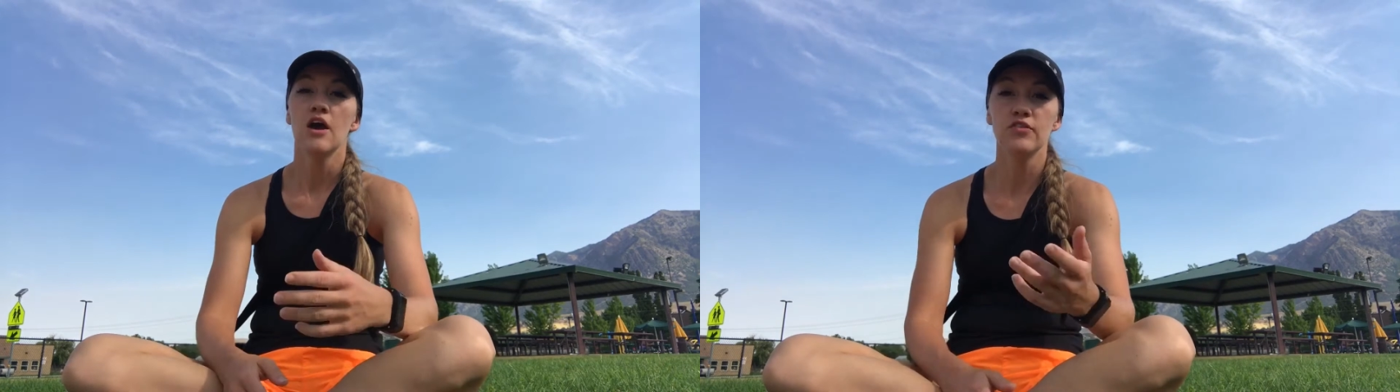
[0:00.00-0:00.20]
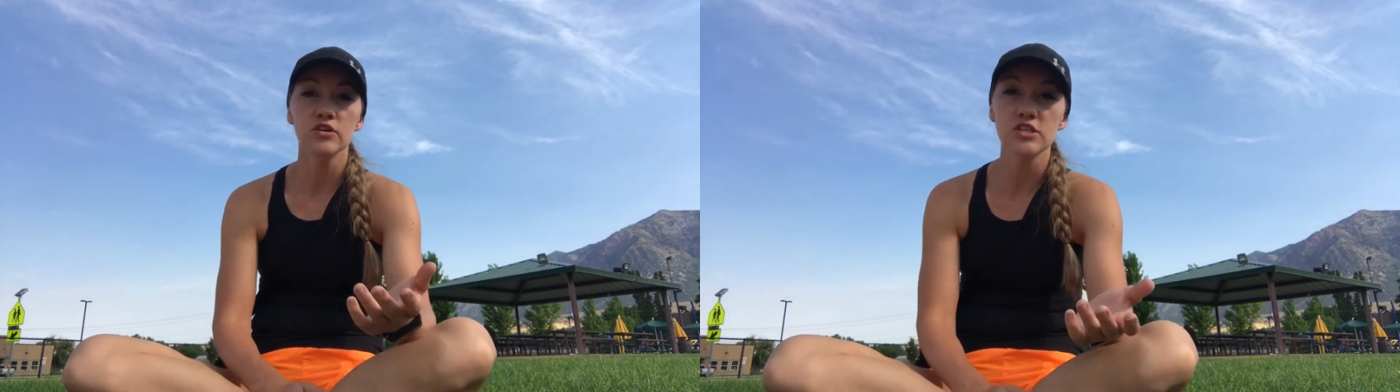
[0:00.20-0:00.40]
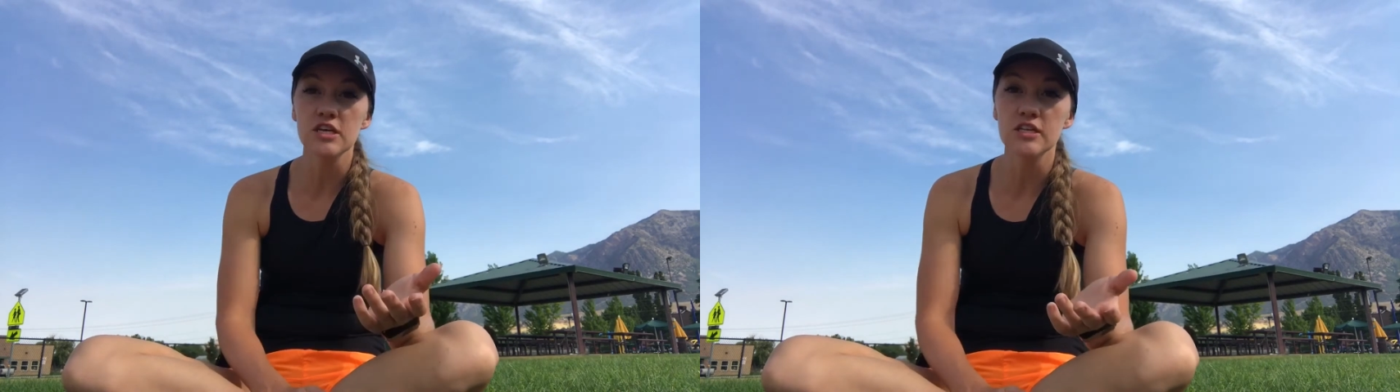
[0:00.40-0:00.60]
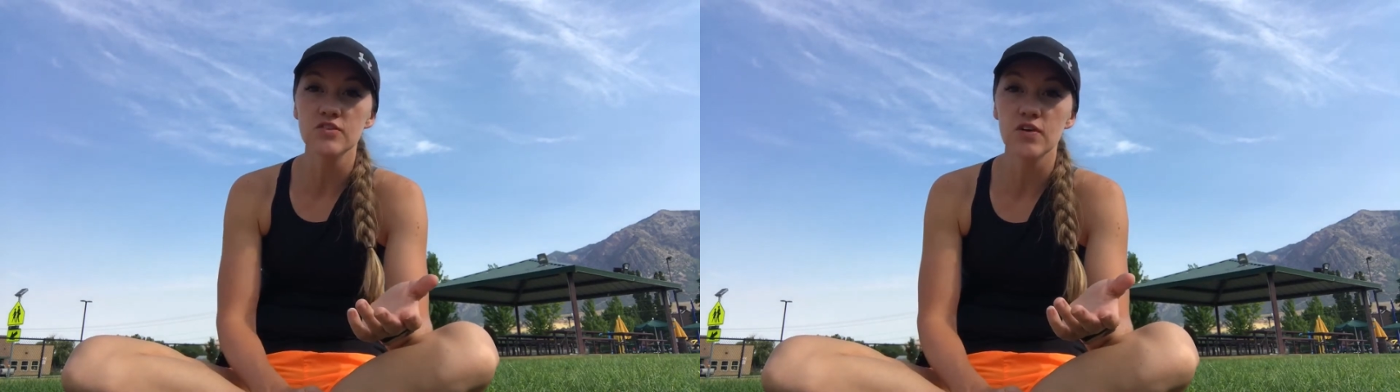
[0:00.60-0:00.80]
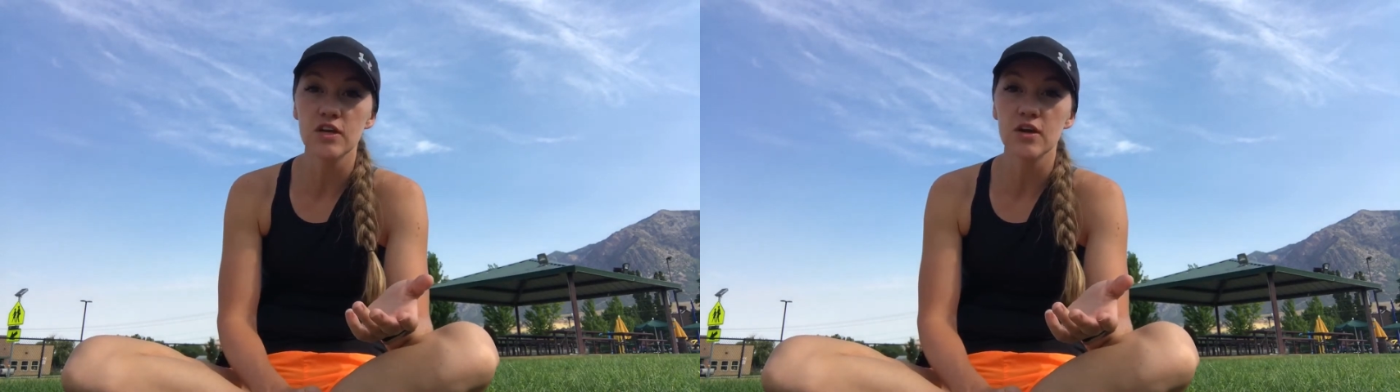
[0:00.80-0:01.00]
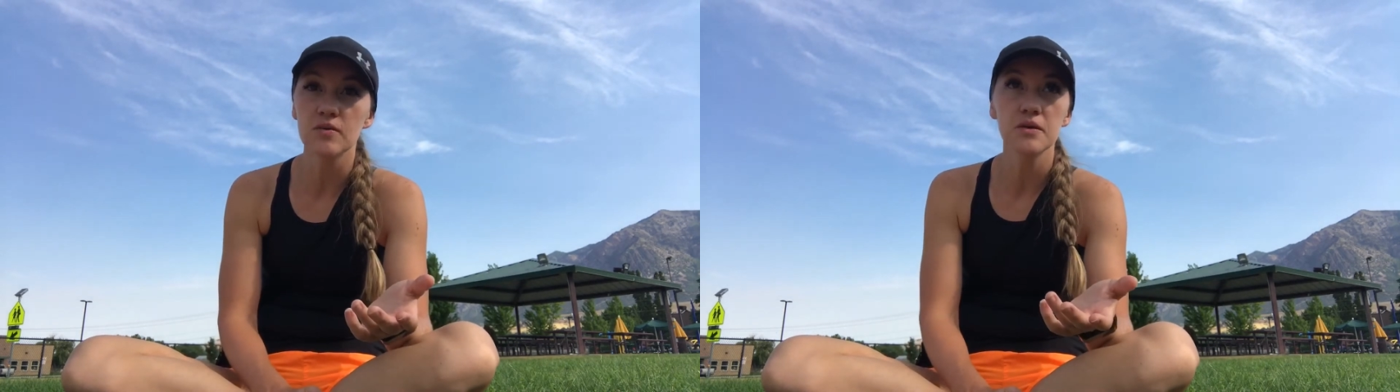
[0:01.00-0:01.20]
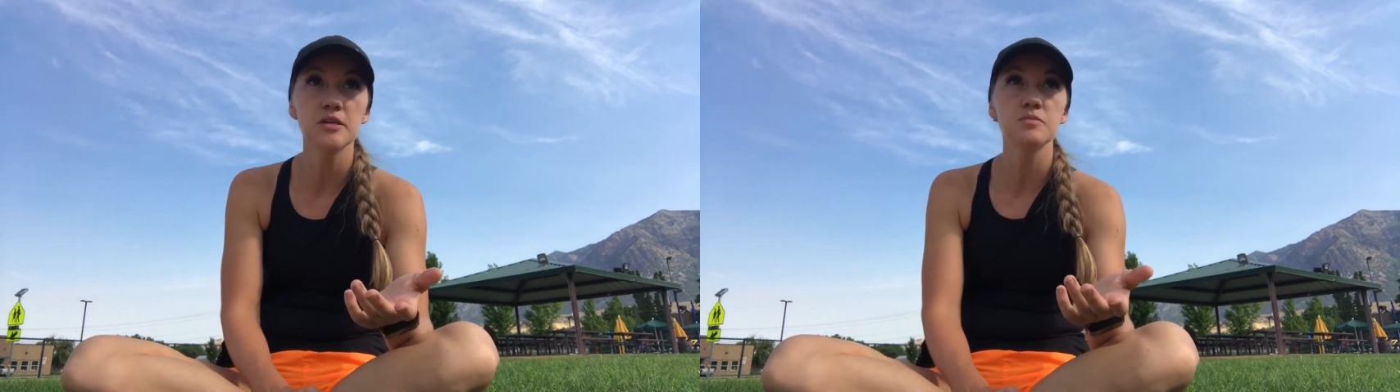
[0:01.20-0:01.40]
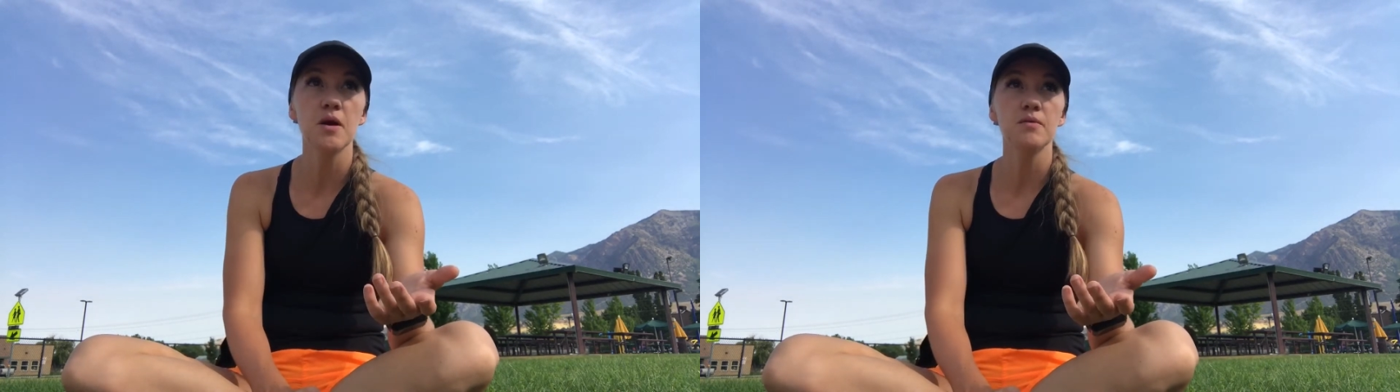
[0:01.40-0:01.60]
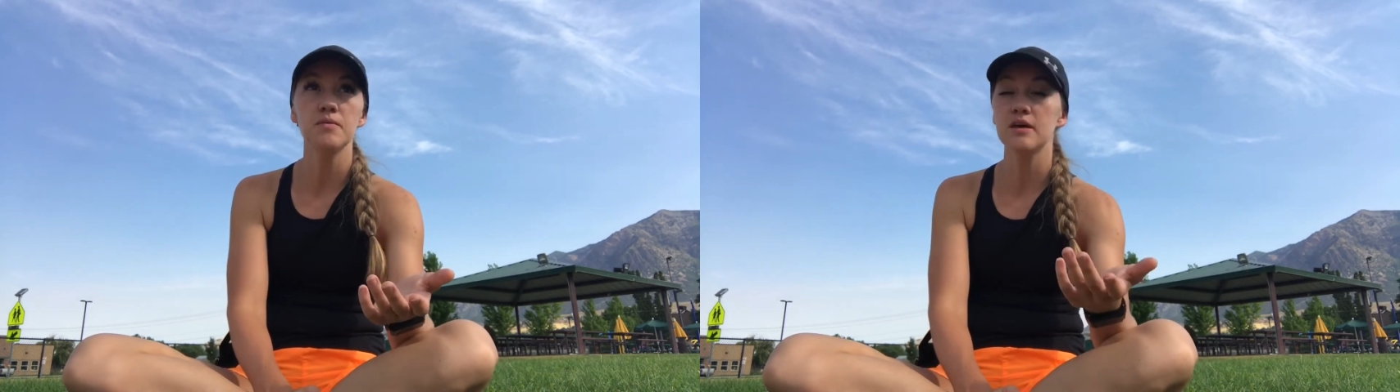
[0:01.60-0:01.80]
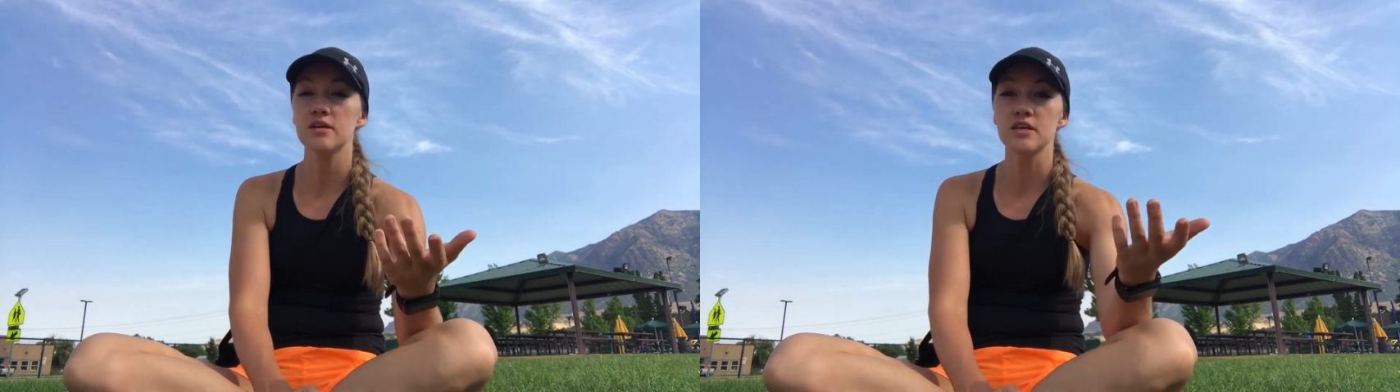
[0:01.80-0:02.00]
if you're seeing this video, it's
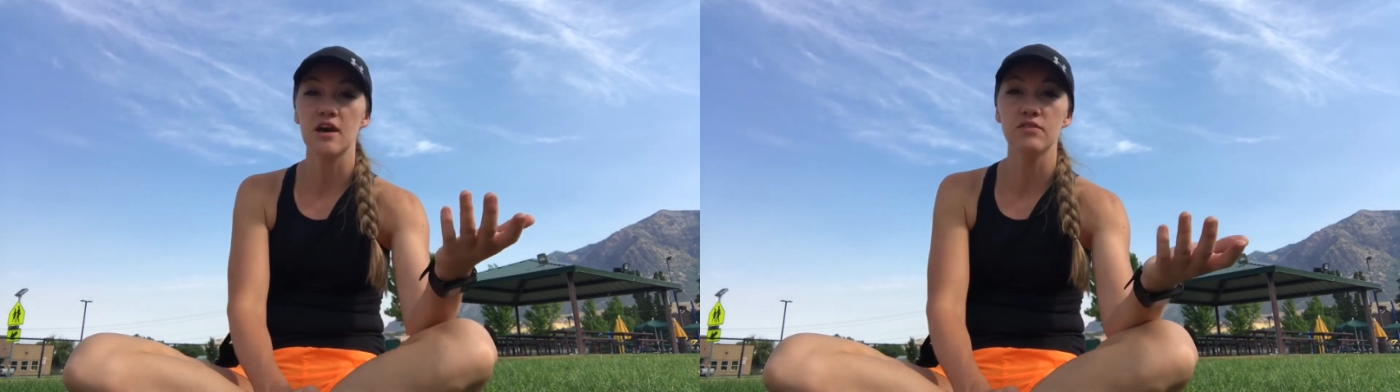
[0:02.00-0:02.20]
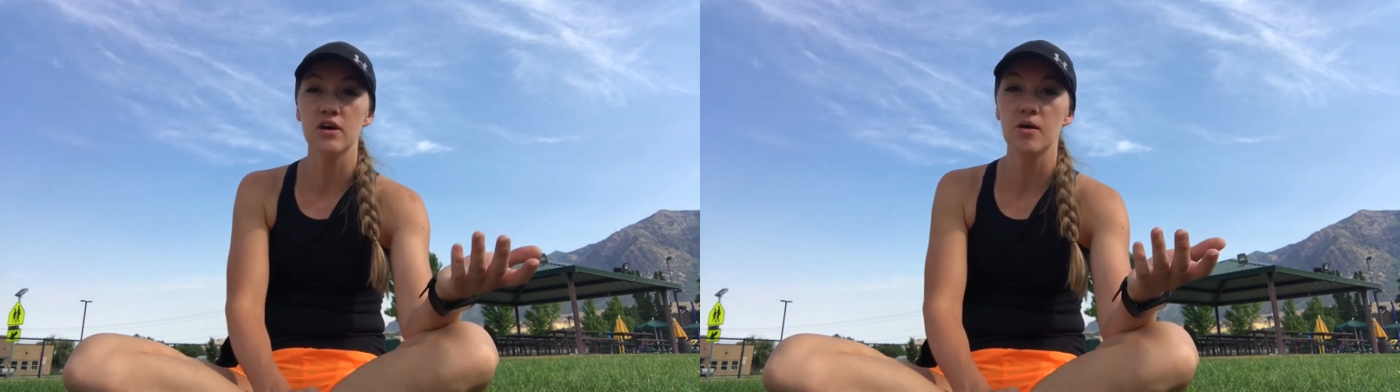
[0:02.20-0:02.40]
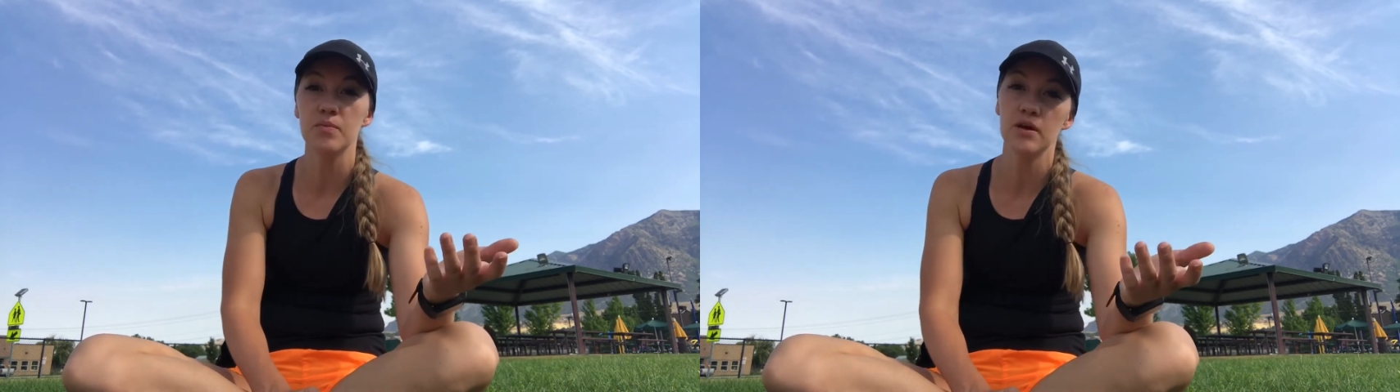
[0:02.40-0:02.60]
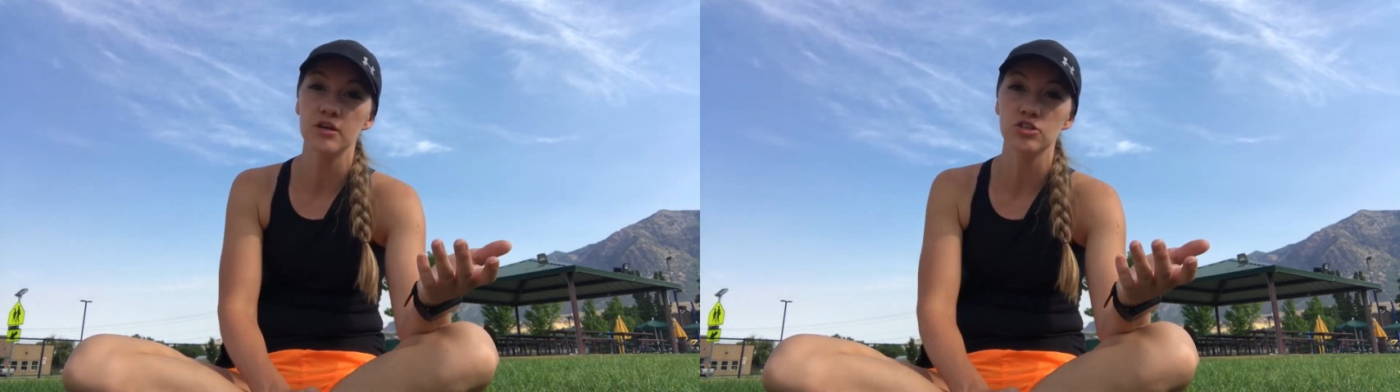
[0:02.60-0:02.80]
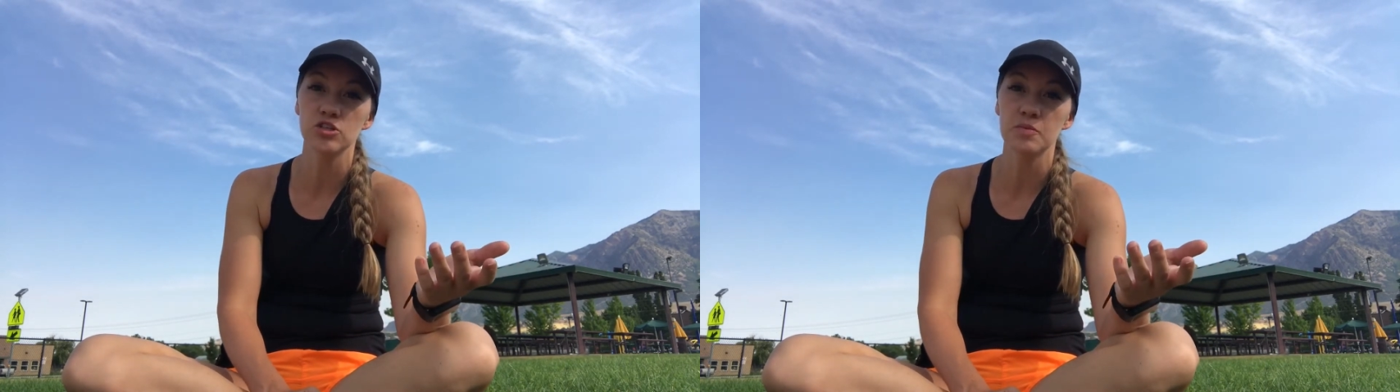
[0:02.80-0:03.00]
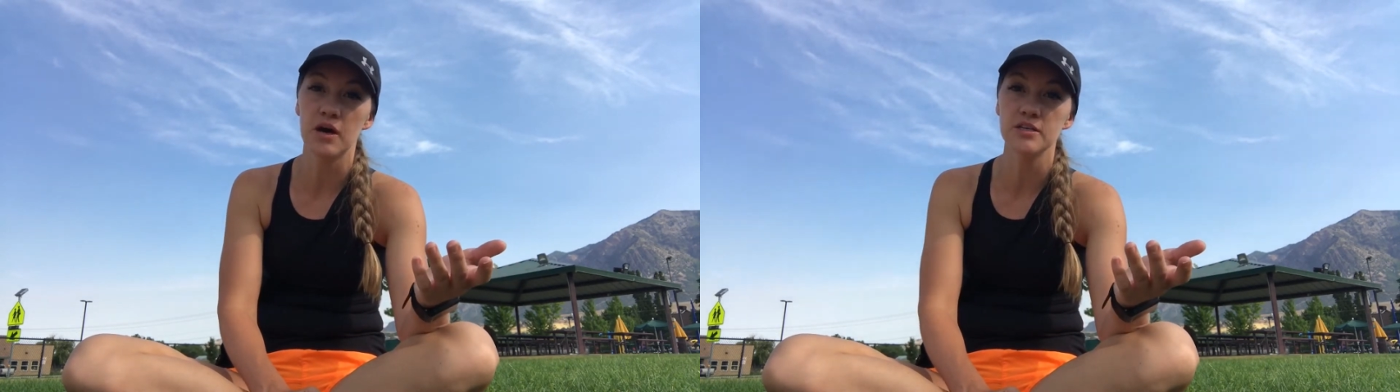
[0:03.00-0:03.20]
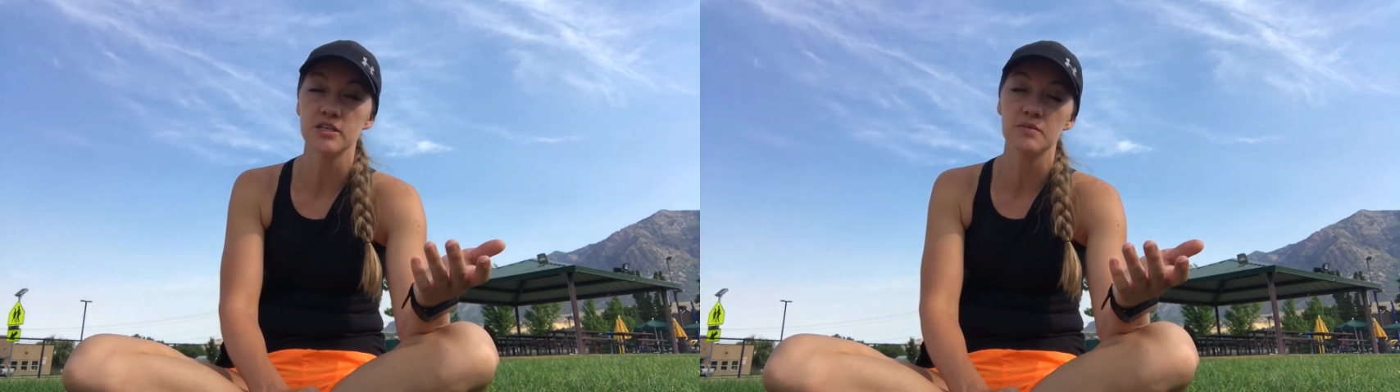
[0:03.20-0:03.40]
probably because I have a couple extra spots